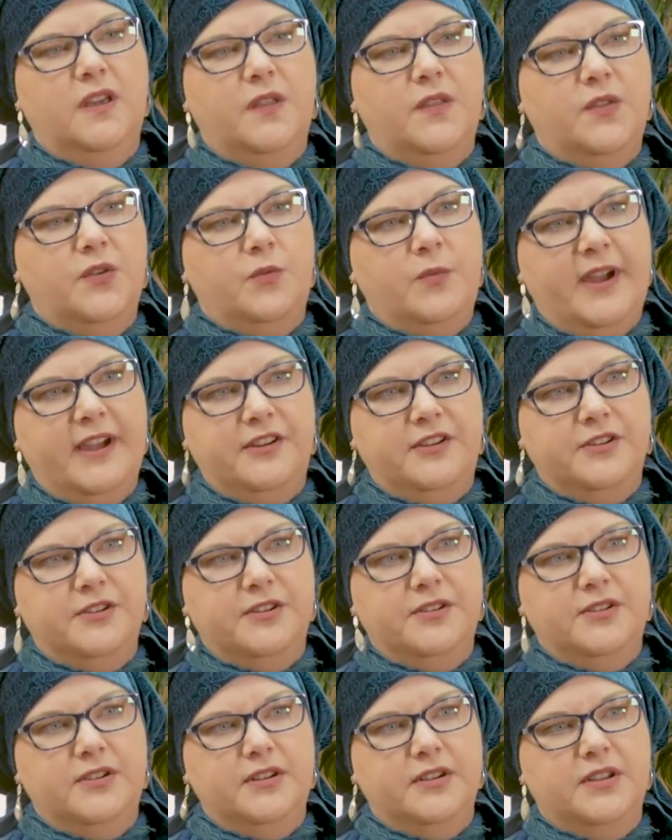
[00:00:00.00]
the
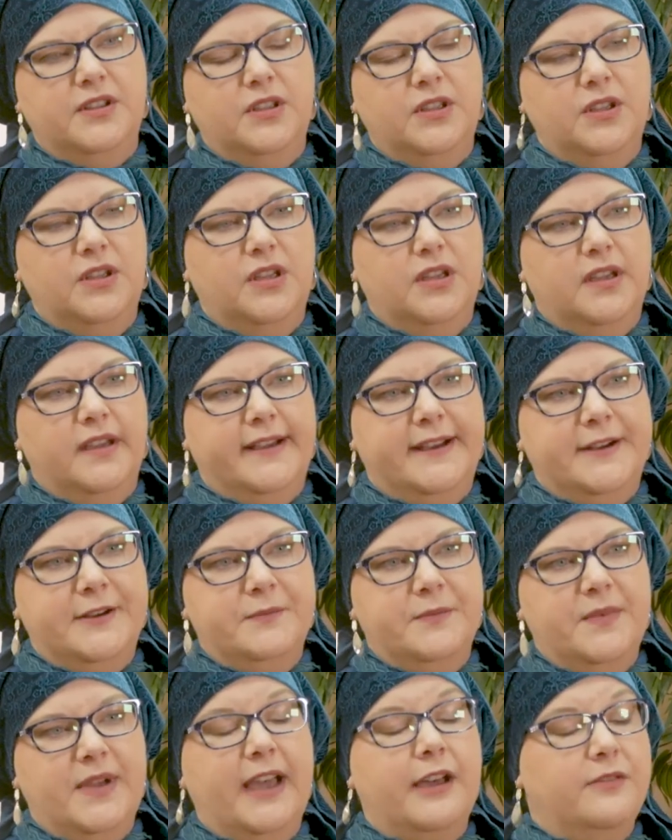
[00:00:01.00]
record,
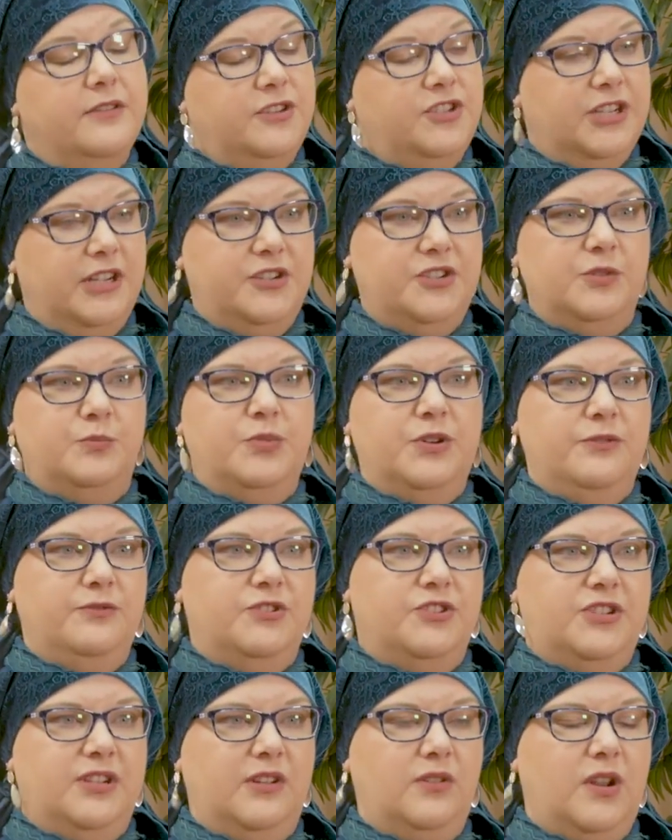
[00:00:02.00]
how the judge
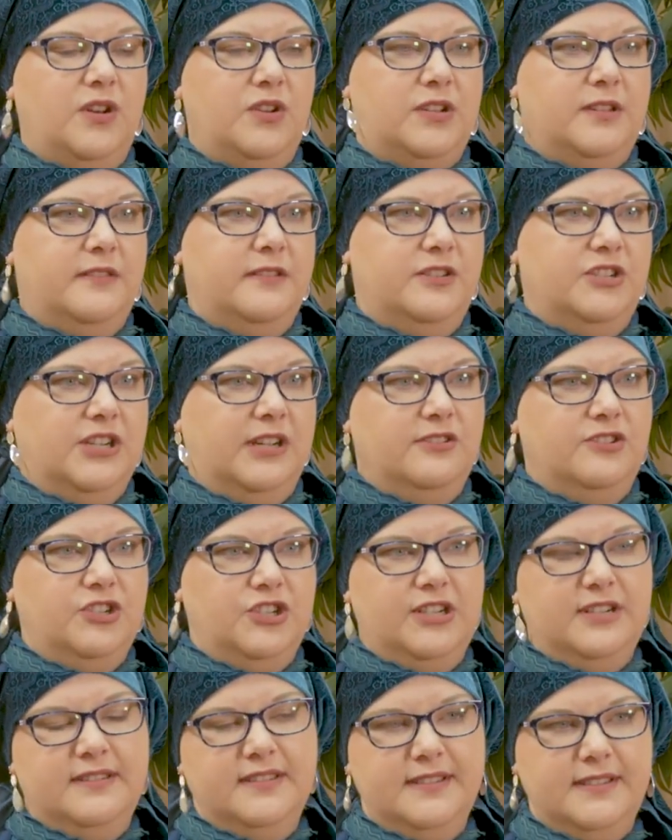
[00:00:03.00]
approached it. Did the
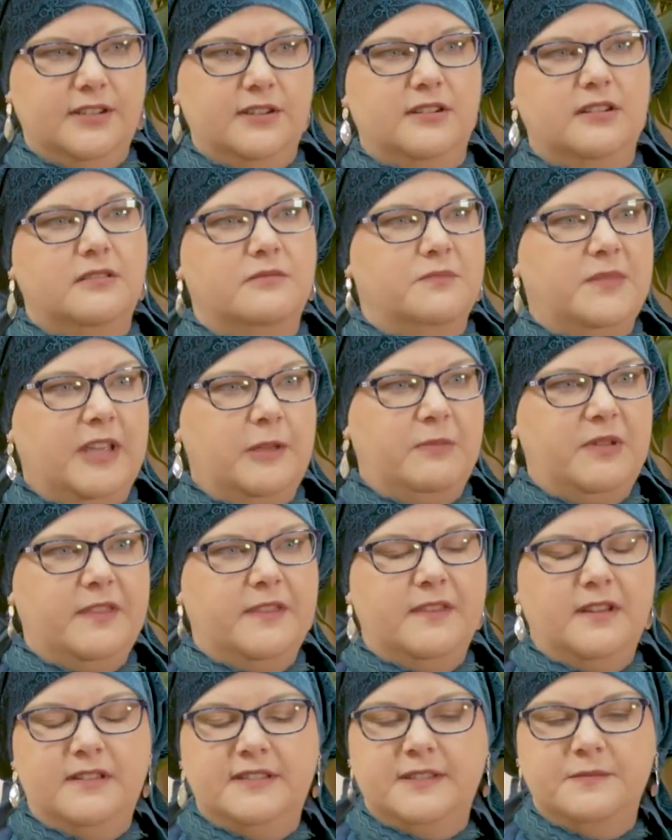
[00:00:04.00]
judge consider? Maybe
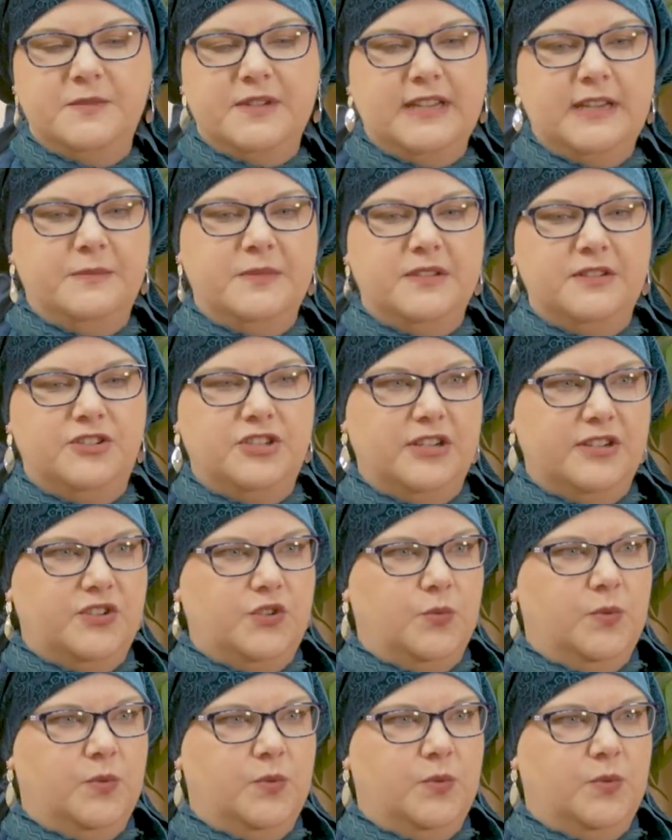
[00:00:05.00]
sometimes the judge